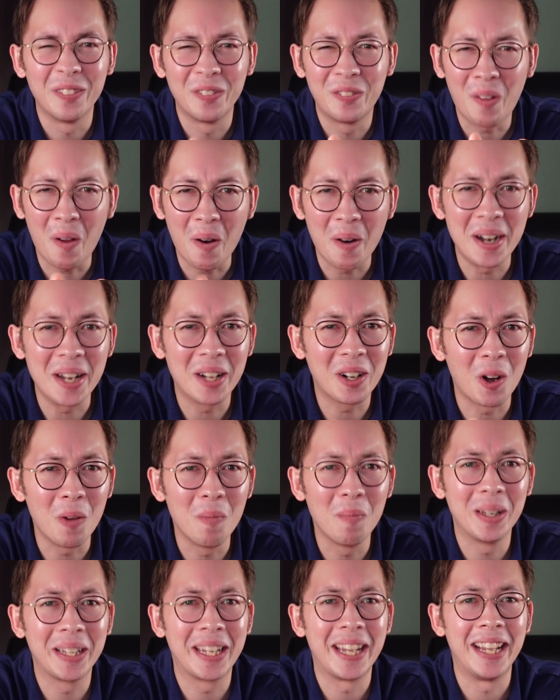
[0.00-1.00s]
Very
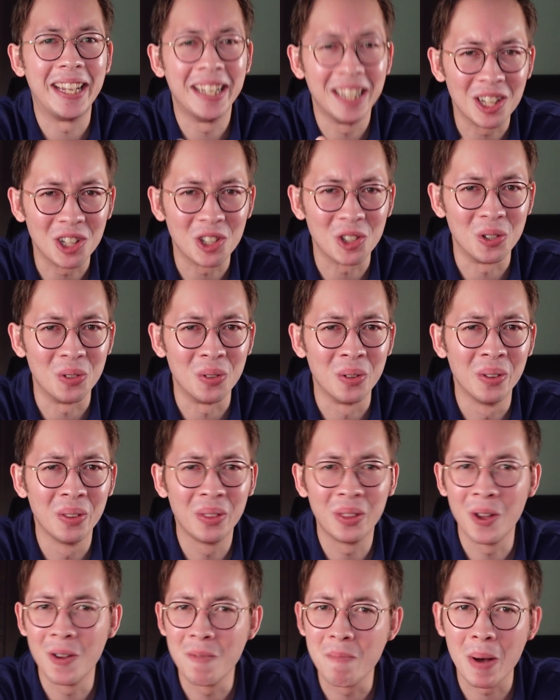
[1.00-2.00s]
complicated issue,
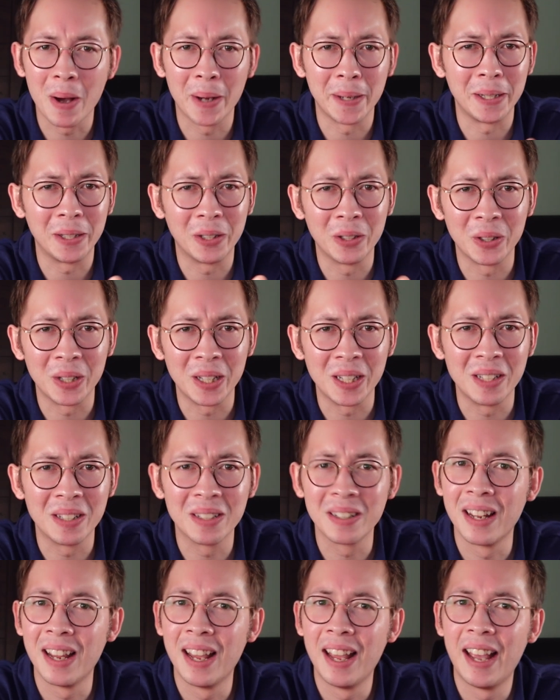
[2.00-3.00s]
third party
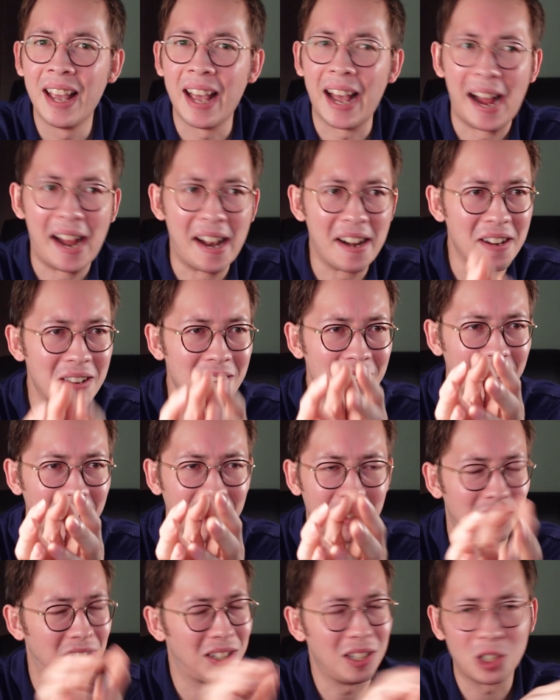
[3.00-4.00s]
cookies. And
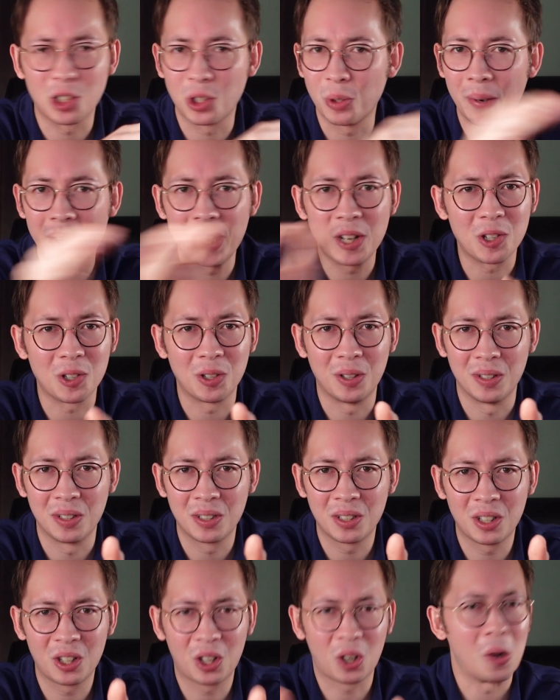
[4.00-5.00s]
the situation
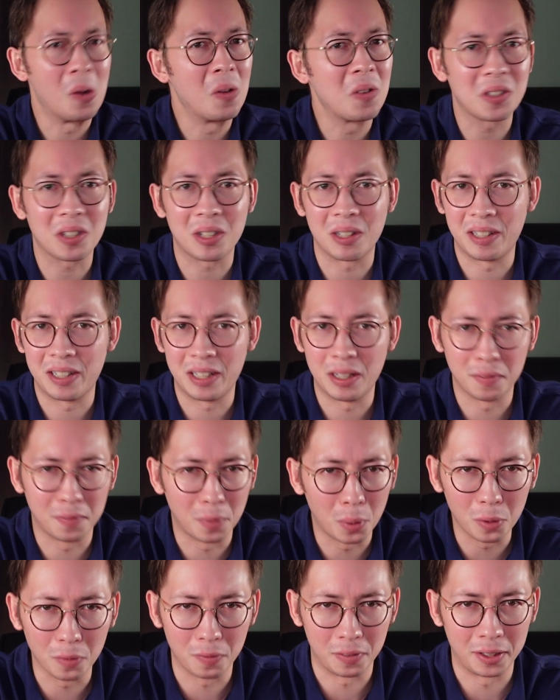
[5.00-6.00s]
is constantly
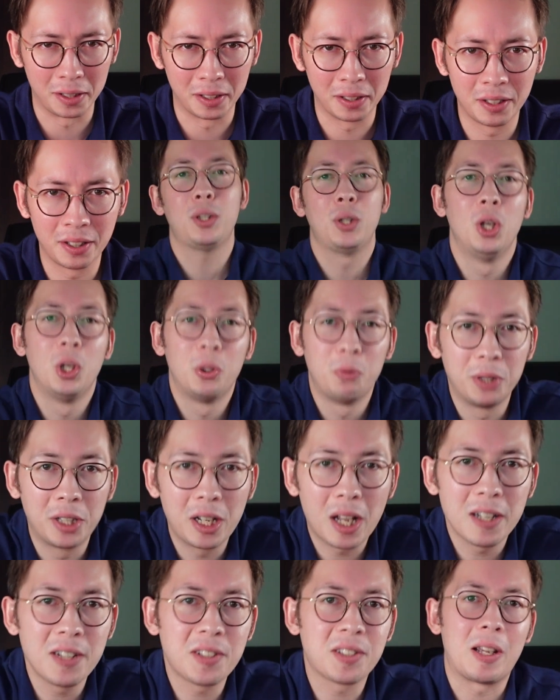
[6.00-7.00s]
evolving.
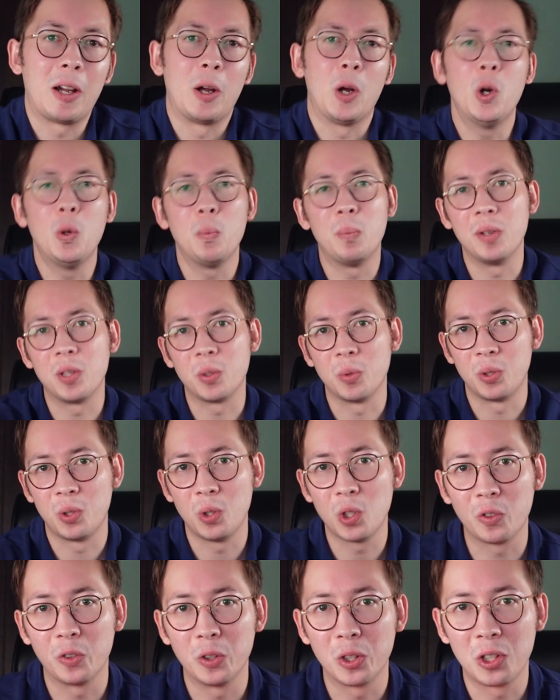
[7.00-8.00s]
Regardless, I hope this was
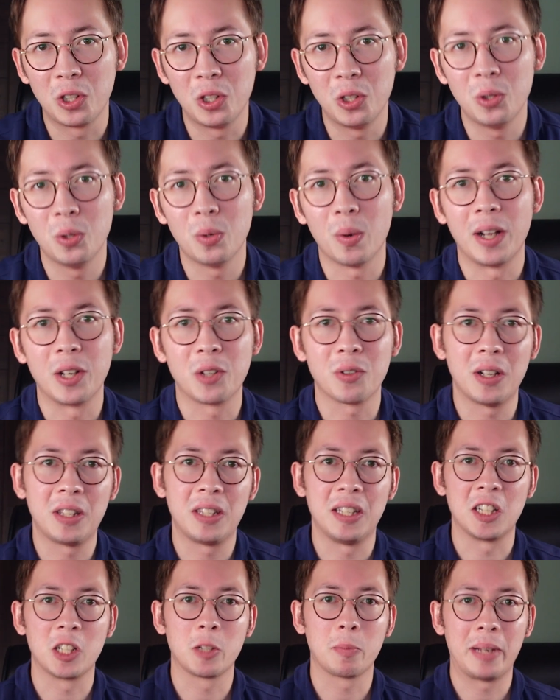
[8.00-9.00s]
useful to you. I tried
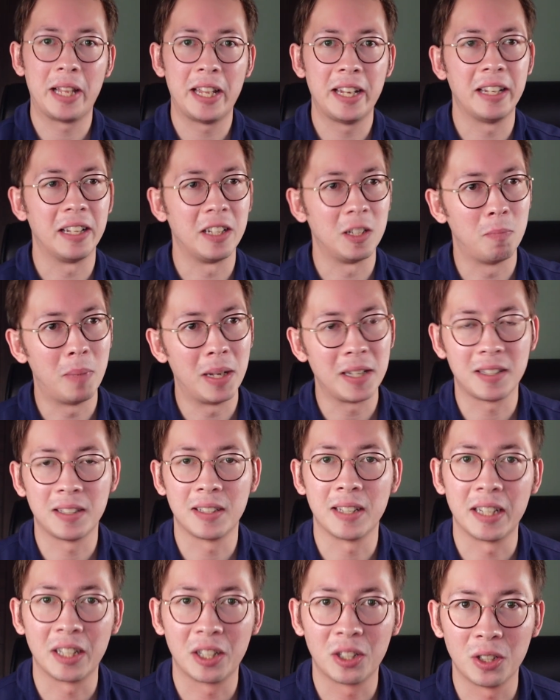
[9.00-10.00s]
to explain it as best as
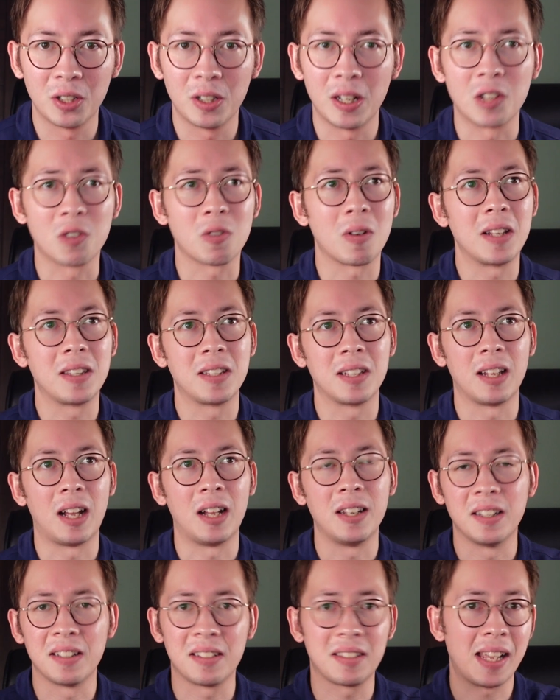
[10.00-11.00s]
I could. I tried to
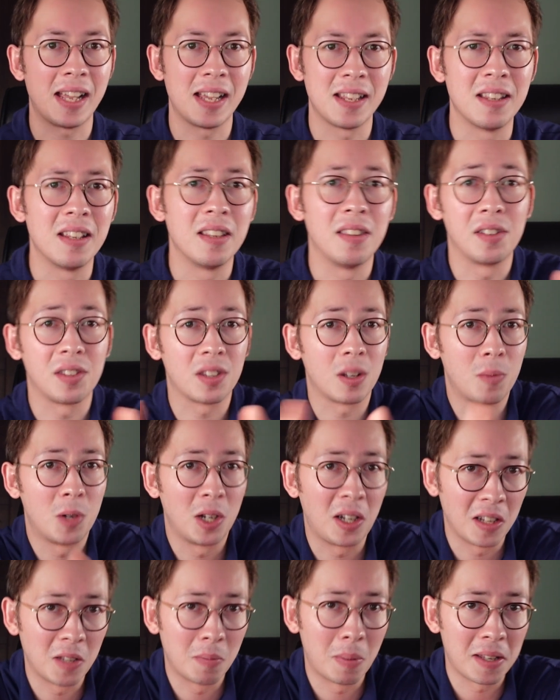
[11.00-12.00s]
understand the
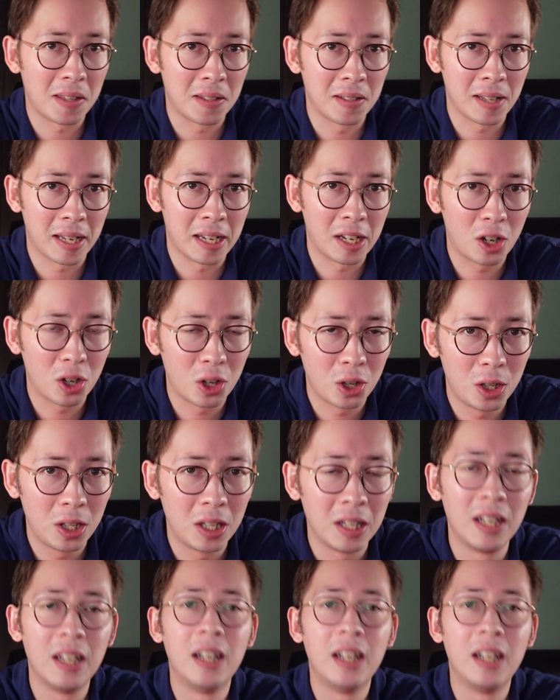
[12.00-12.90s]
subject as best as I could.